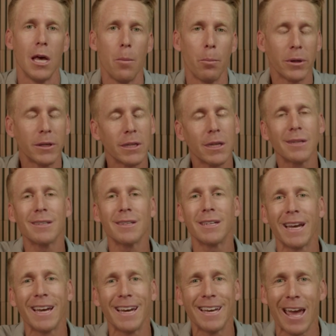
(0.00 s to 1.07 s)
But at the end of the
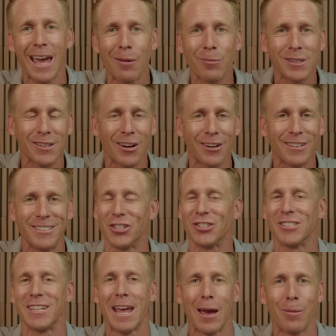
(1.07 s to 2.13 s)
day, Amazon is
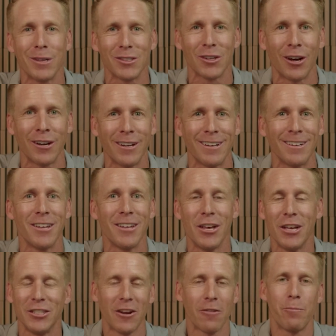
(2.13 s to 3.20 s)
just Amazon, and
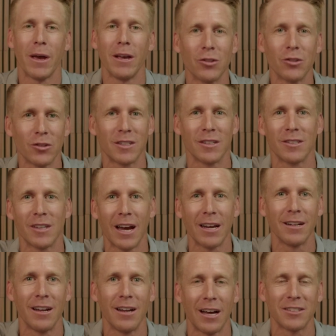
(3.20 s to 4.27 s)
Jeff Bezos decided not to